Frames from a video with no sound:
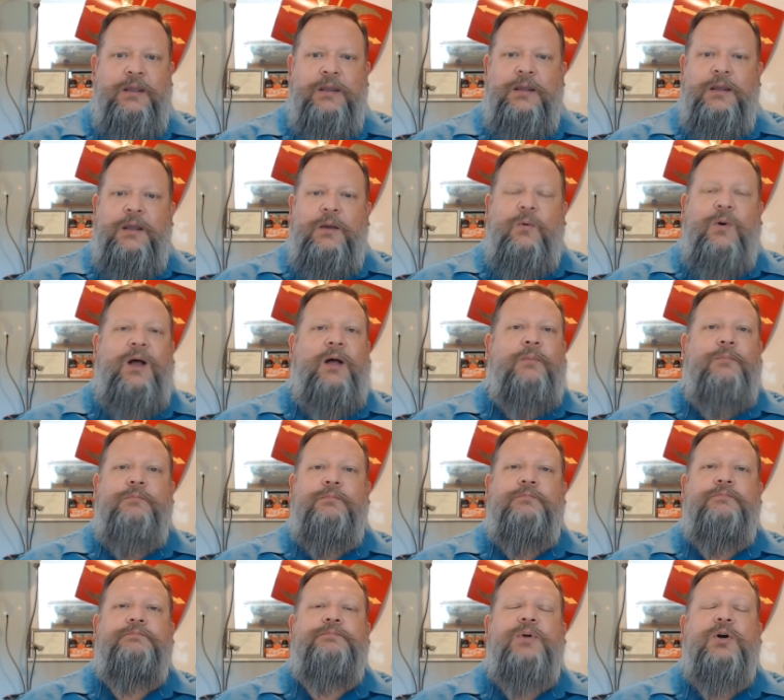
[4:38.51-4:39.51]
Well,
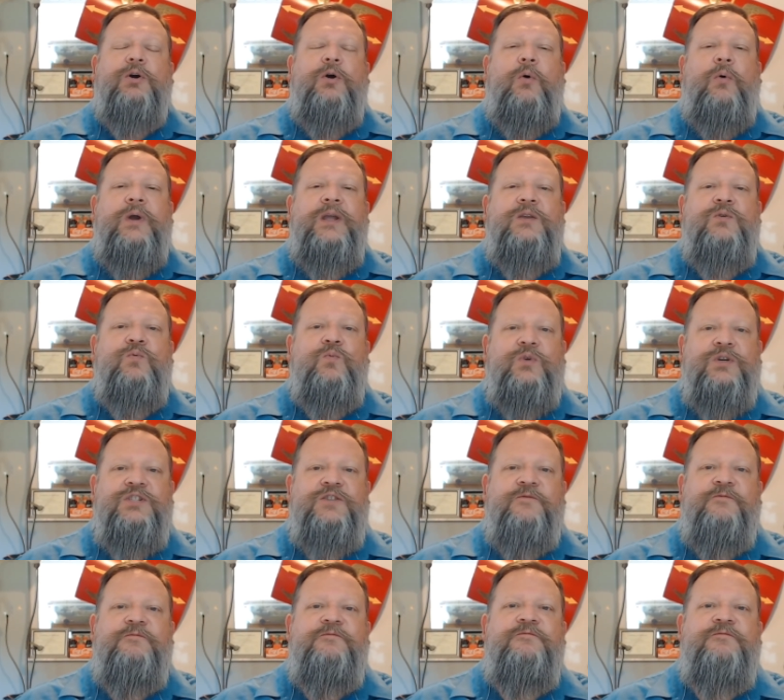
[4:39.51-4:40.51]
Burgoyne was
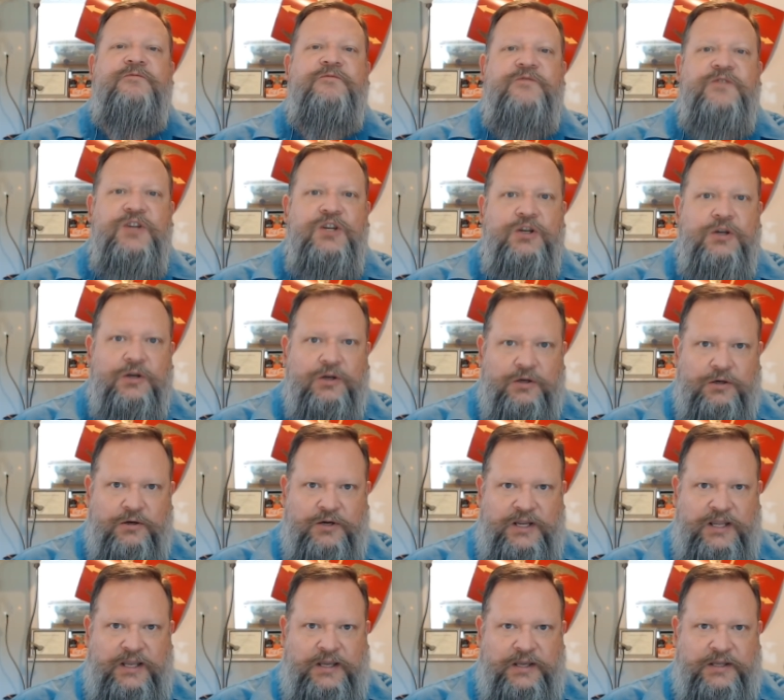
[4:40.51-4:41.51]

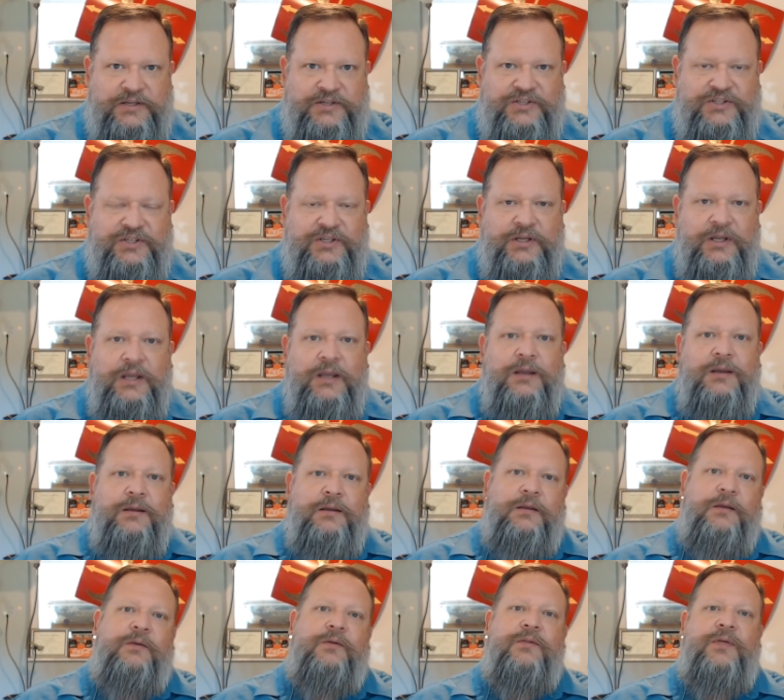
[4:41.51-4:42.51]
furious
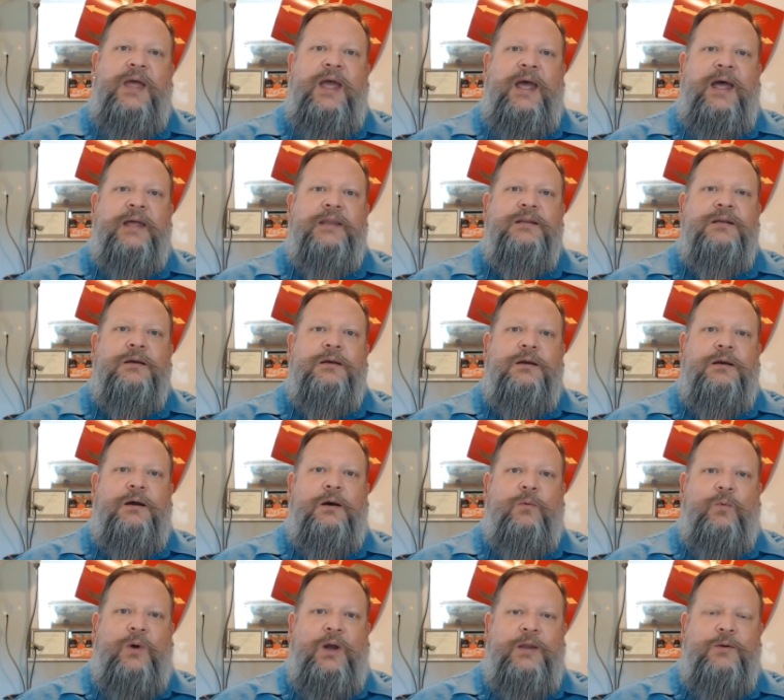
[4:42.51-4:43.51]
that a
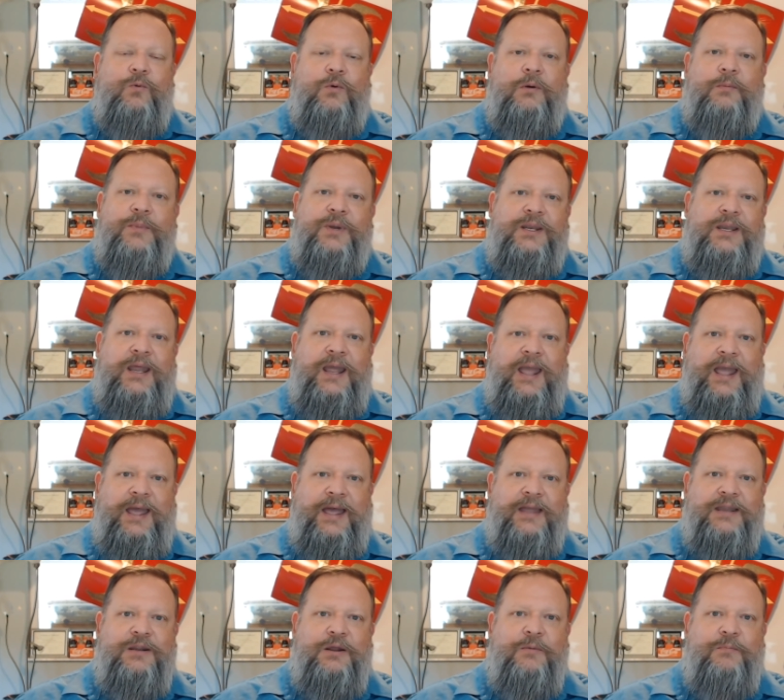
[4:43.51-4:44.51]
white woman
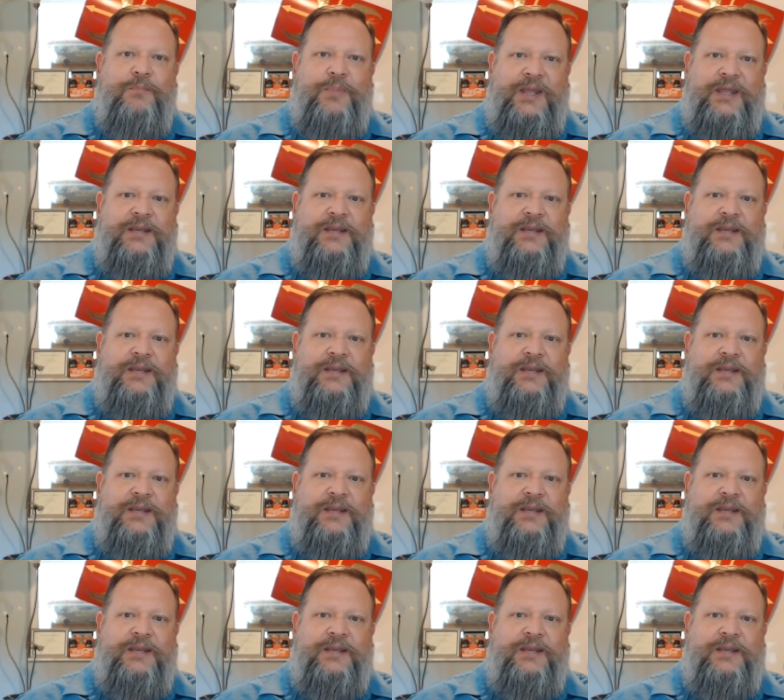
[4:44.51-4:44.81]
had been